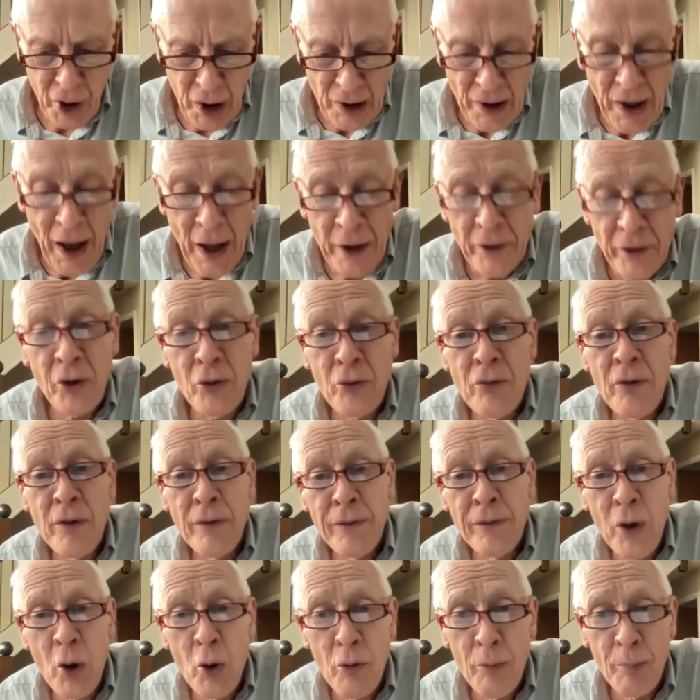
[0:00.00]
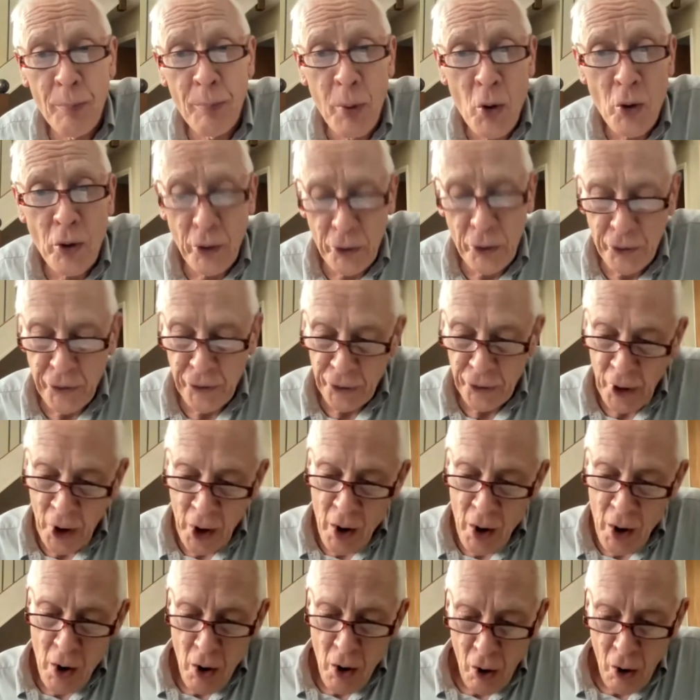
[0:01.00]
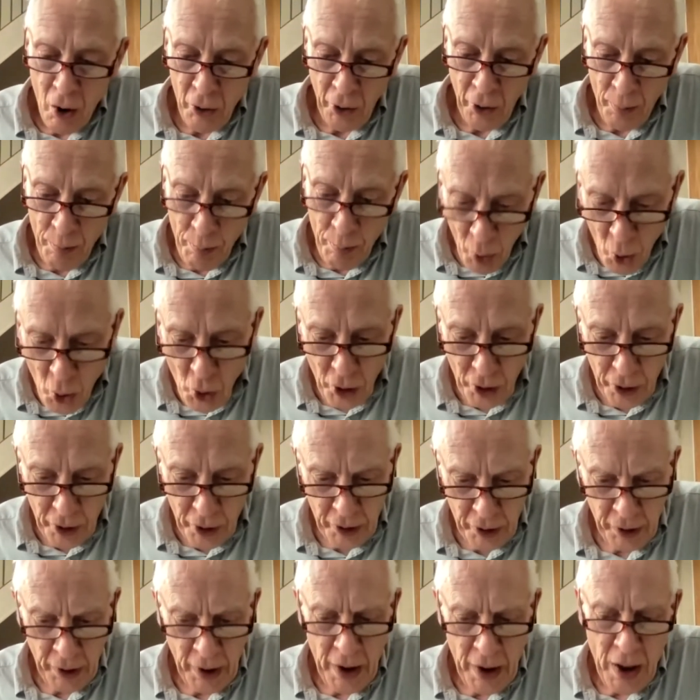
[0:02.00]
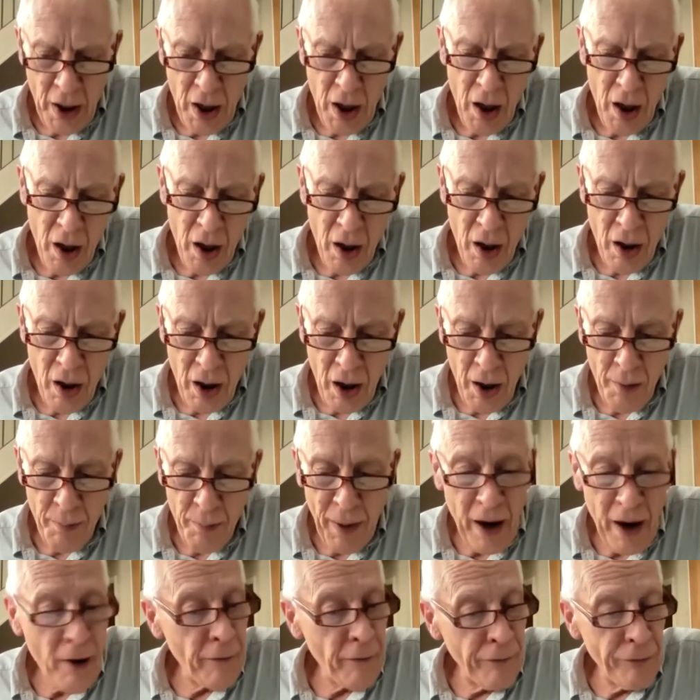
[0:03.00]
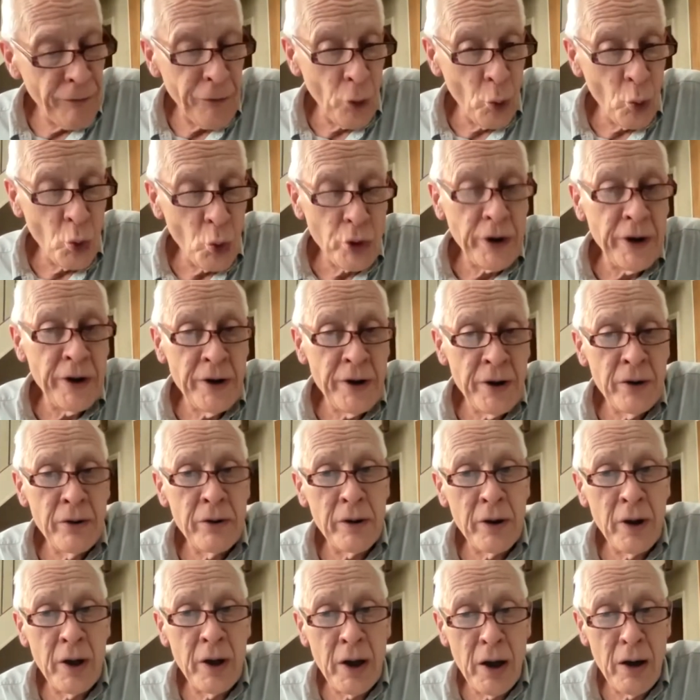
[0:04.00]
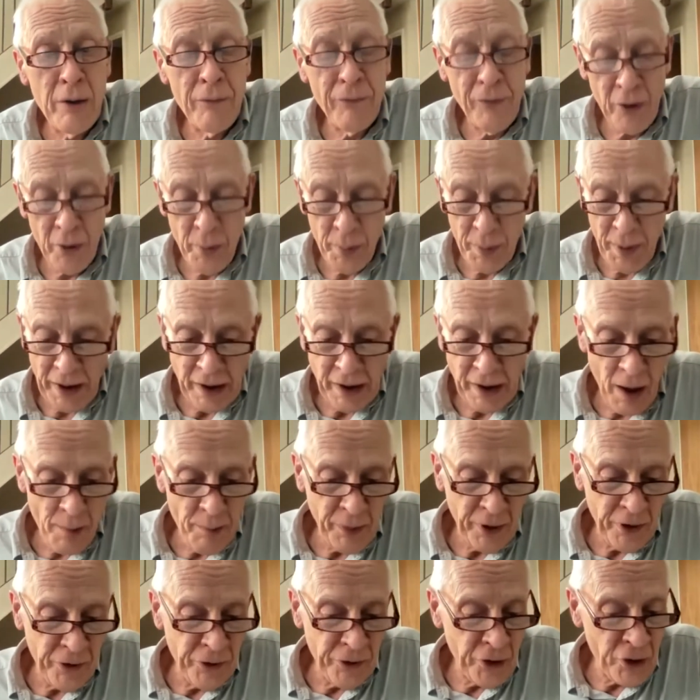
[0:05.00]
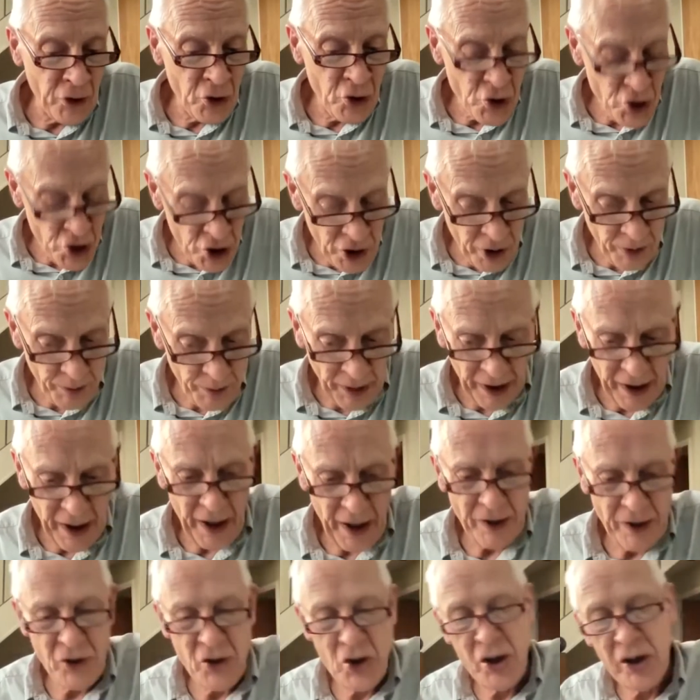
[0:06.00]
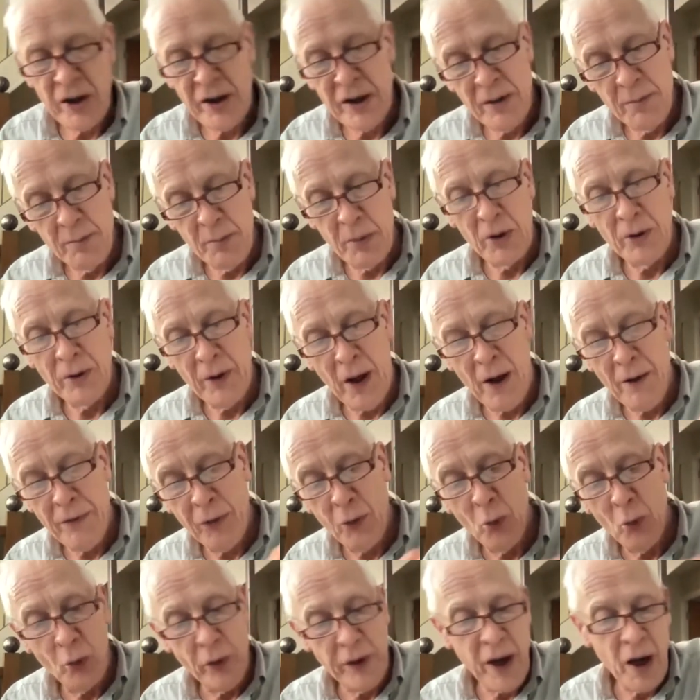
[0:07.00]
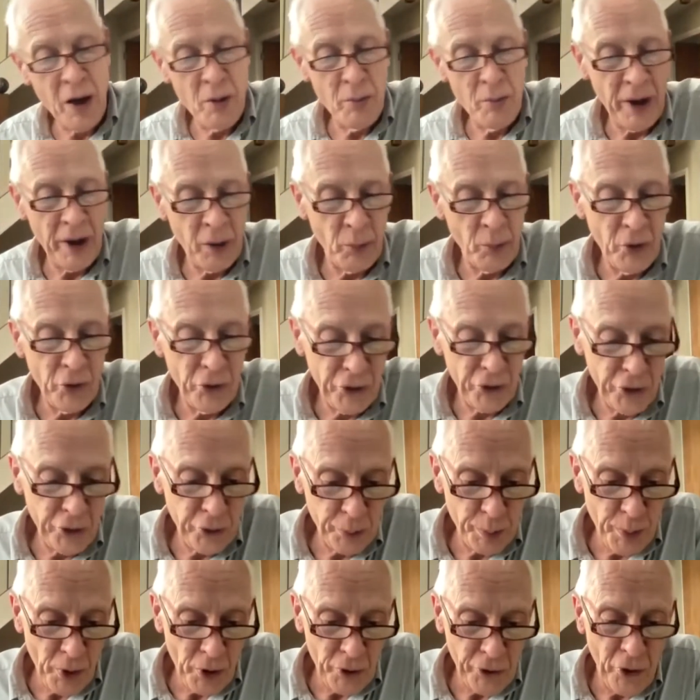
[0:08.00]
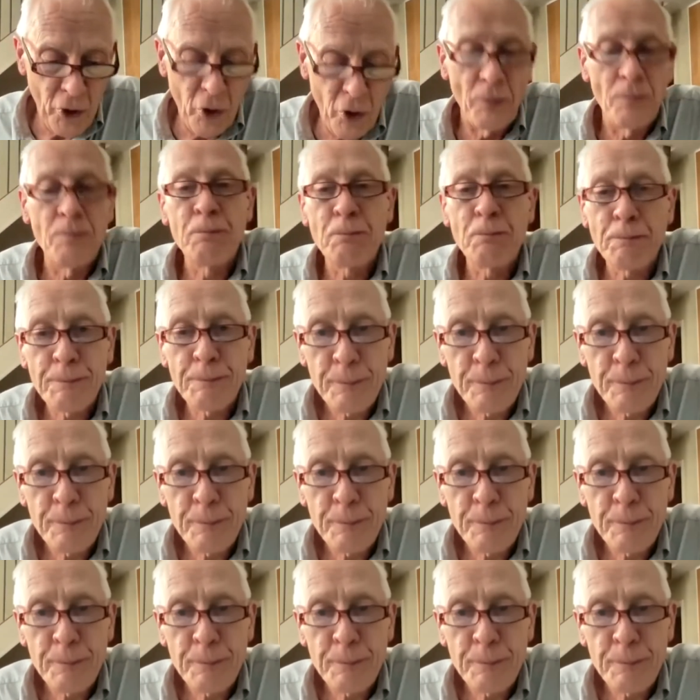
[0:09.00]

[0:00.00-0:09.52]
London Review of Books on a book about fraud in very big companies in Germany, actually. But I thought the opening was spot on.